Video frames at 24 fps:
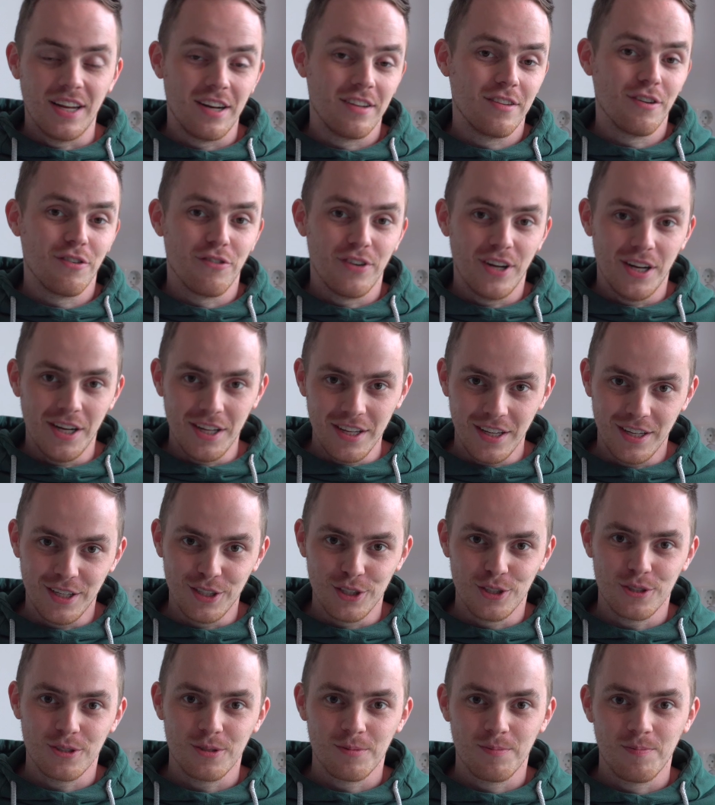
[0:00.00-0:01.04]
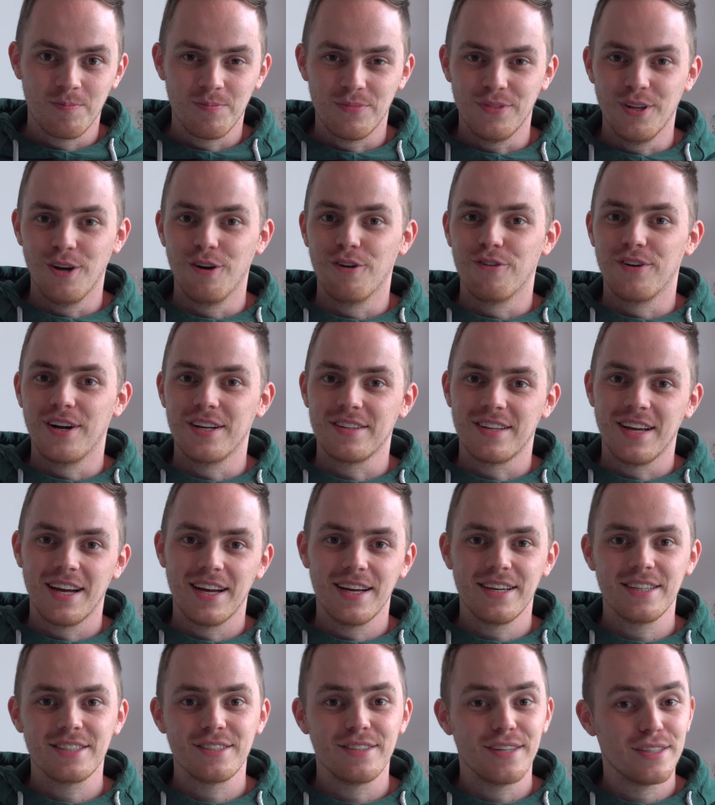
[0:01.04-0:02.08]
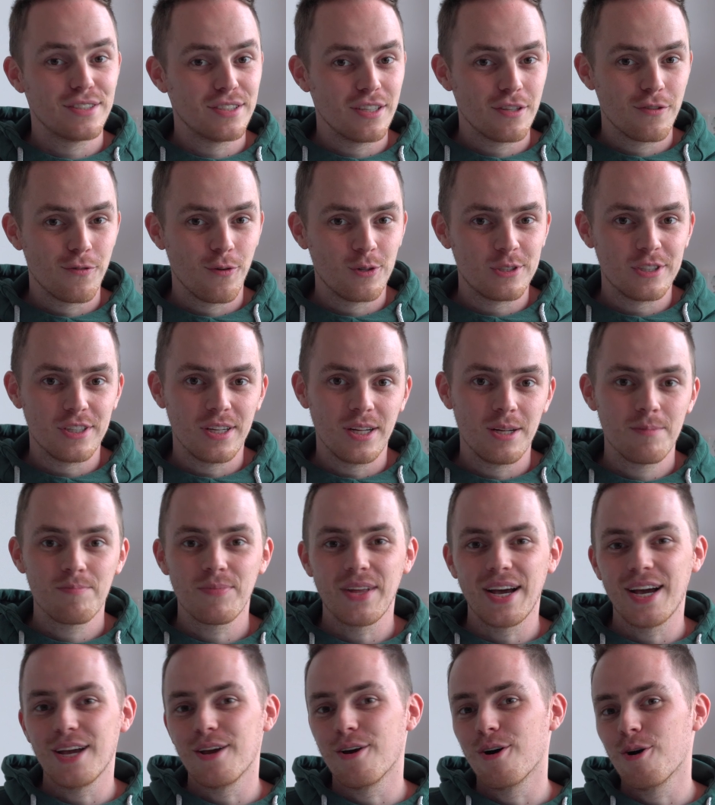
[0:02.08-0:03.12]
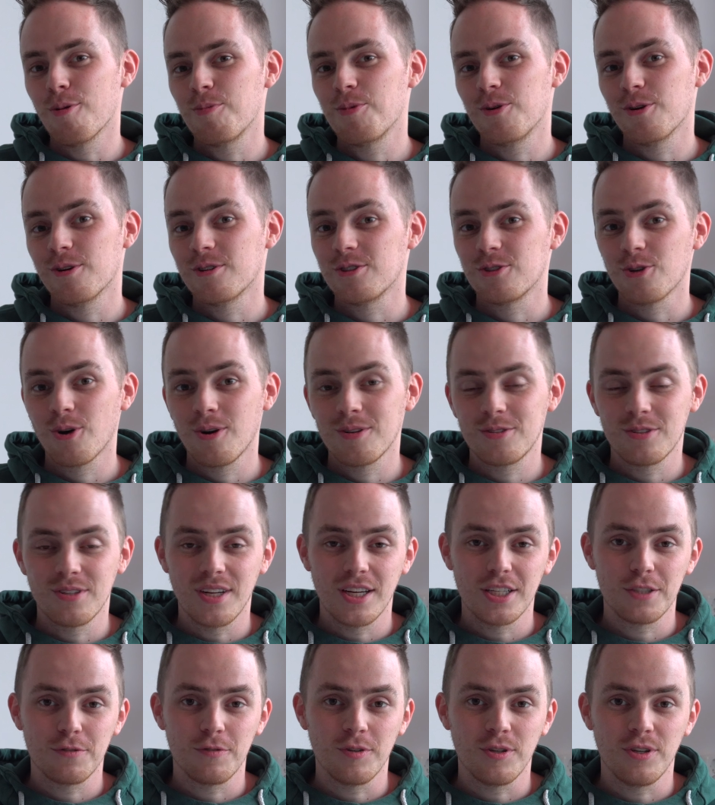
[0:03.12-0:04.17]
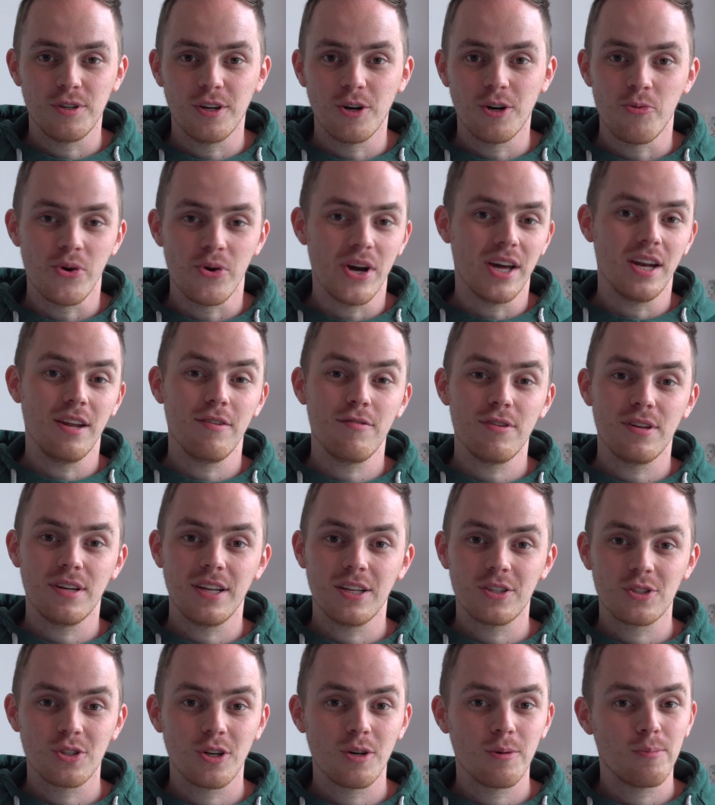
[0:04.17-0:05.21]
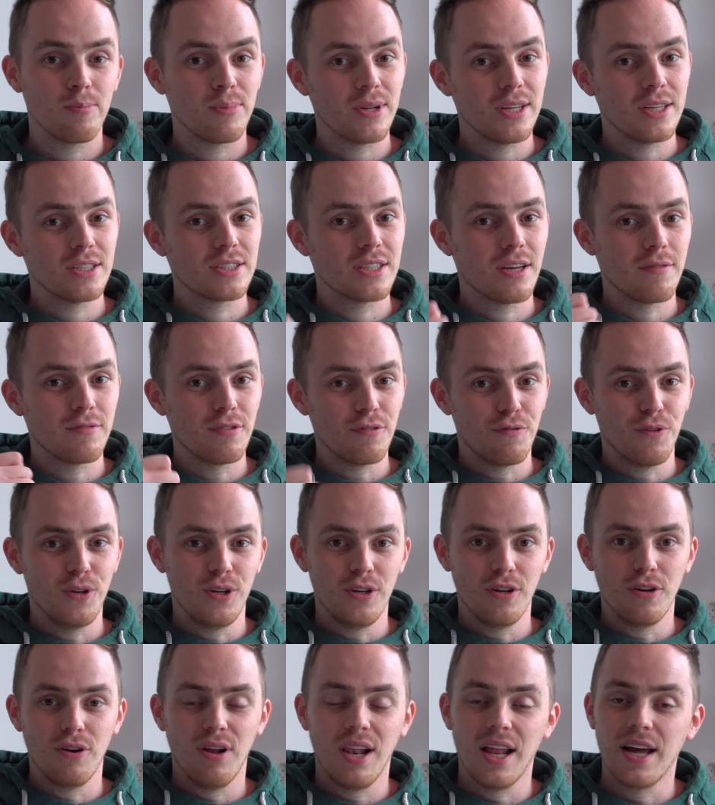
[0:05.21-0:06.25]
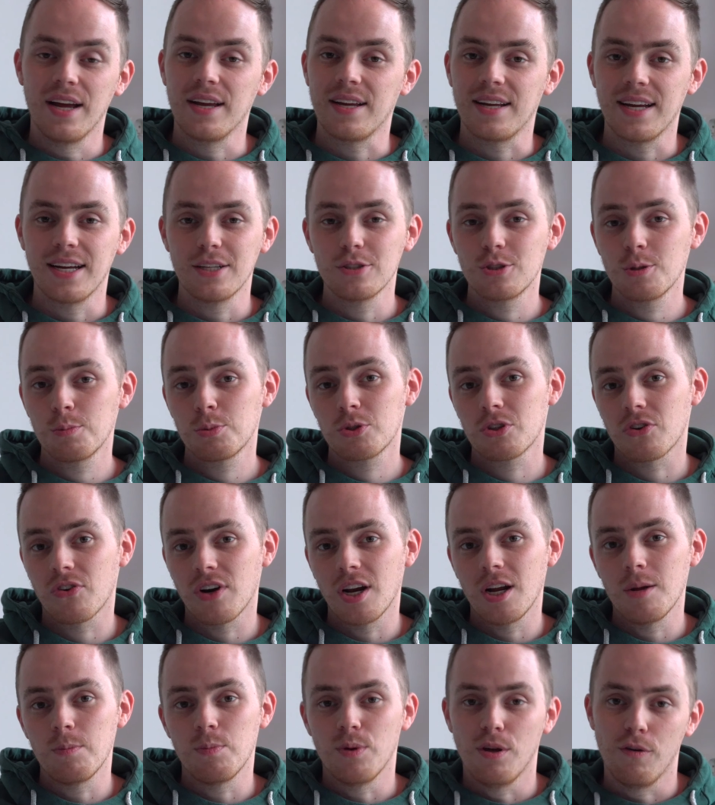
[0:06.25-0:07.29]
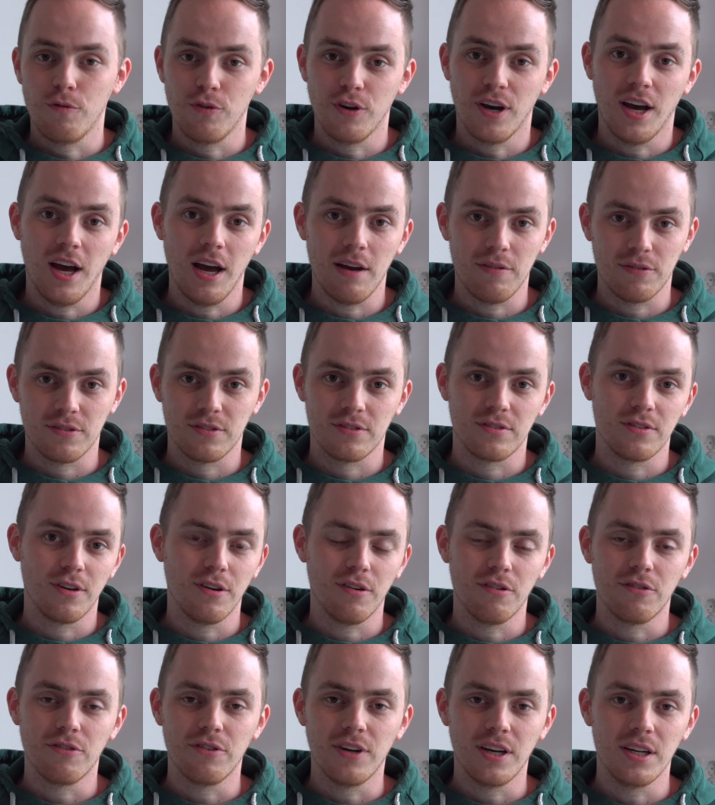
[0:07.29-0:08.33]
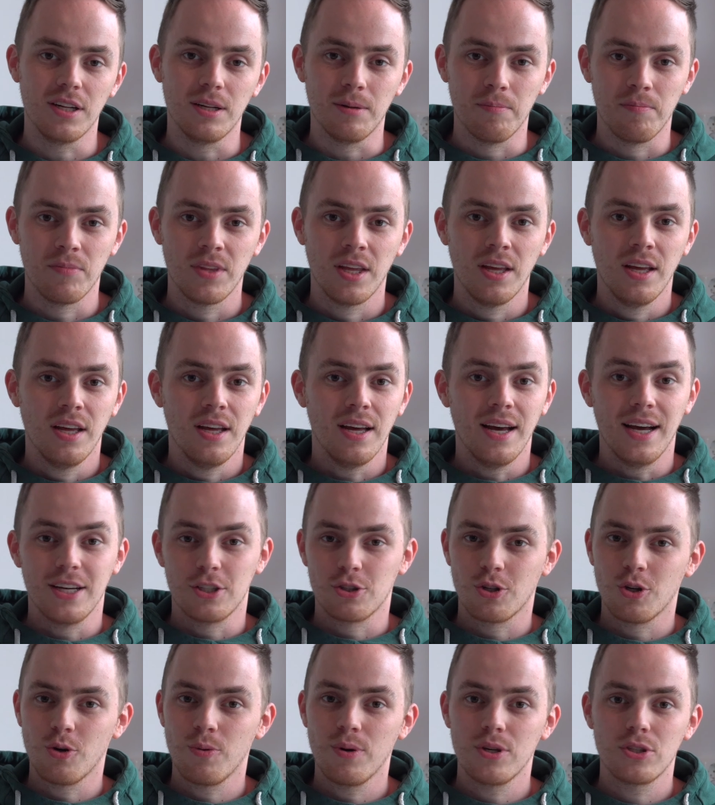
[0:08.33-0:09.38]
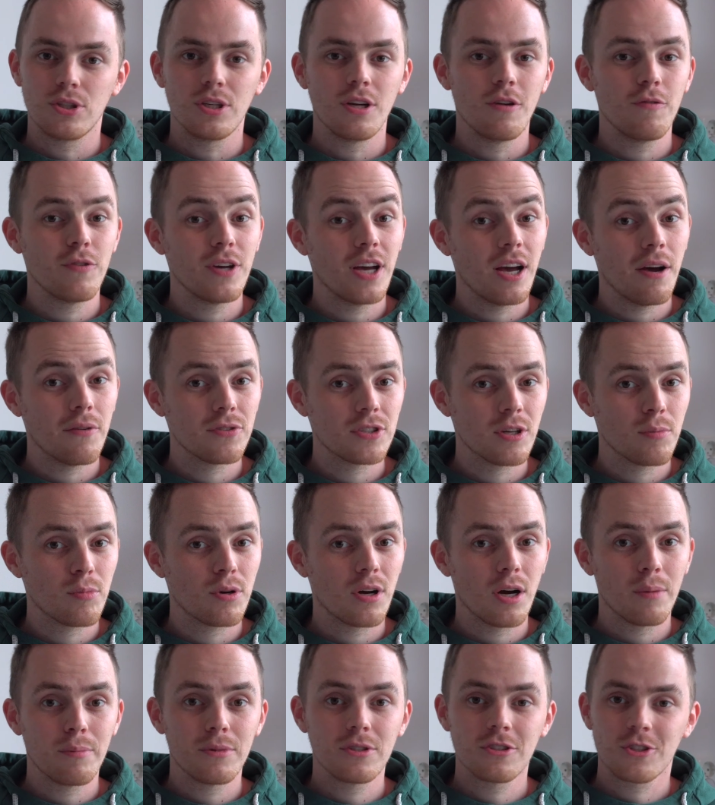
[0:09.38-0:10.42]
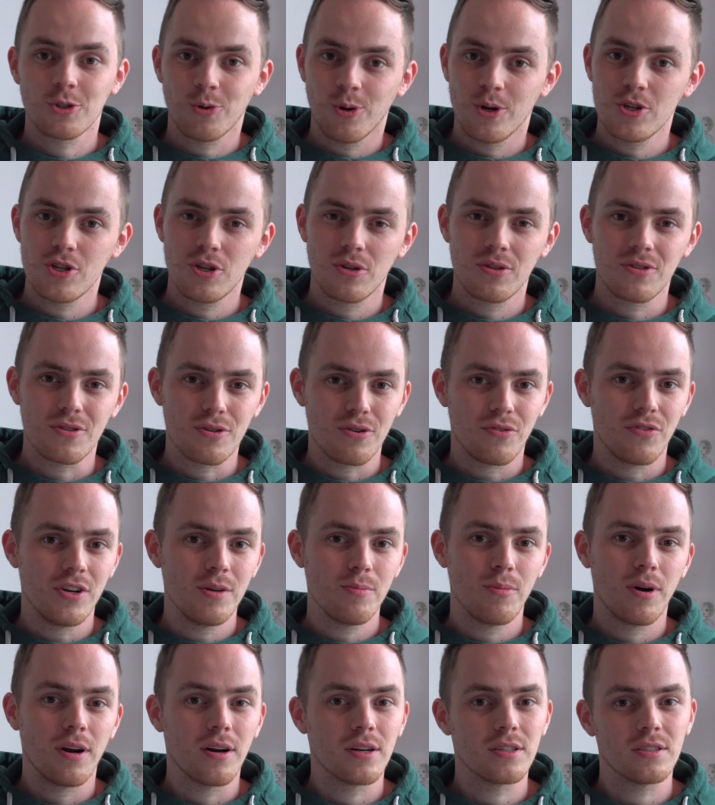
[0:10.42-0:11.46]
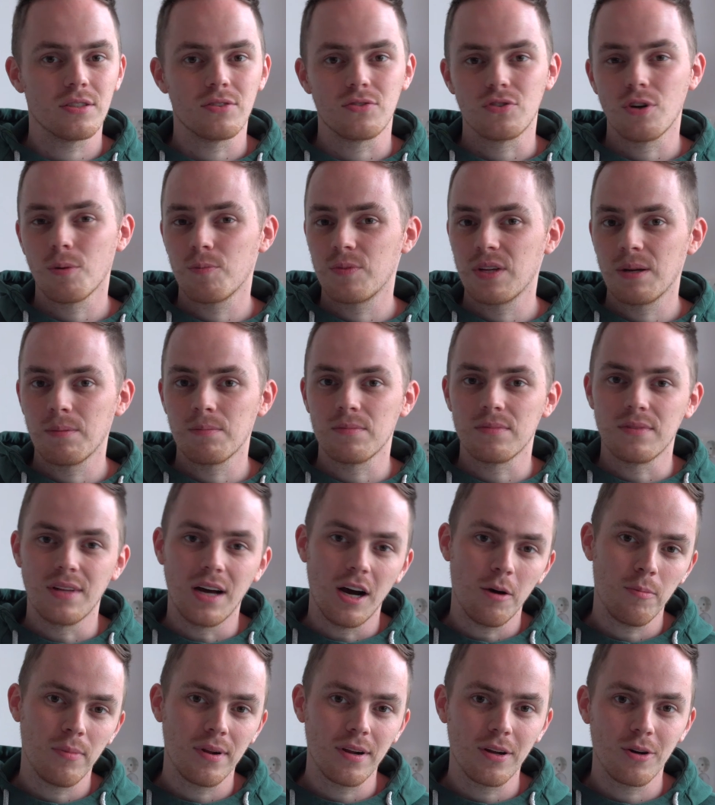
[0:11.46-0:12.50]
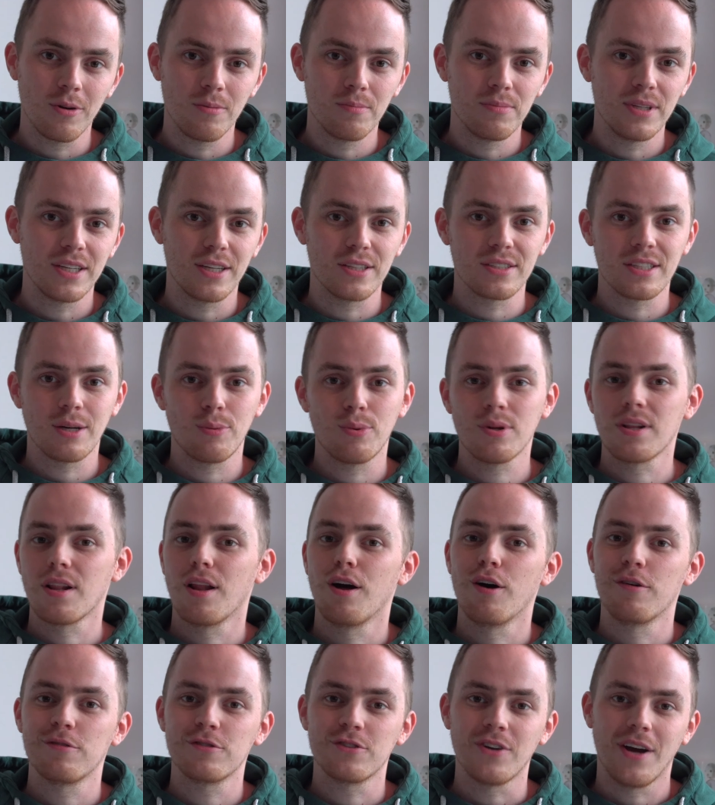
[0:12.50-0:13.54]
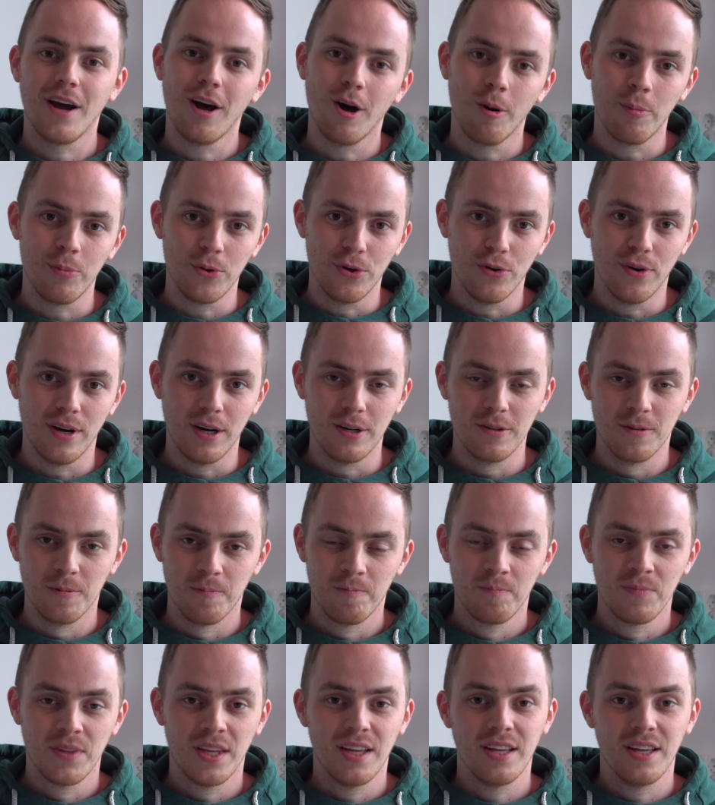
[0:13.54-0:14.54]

than it already is. Alright guys, that's it for today. I hope you enjoyed today's video, and if you did so, please give the video a like and subscribe if you haven't already. As always, if you have some comments, questions or remarks, drop them down below because I would love to help you out.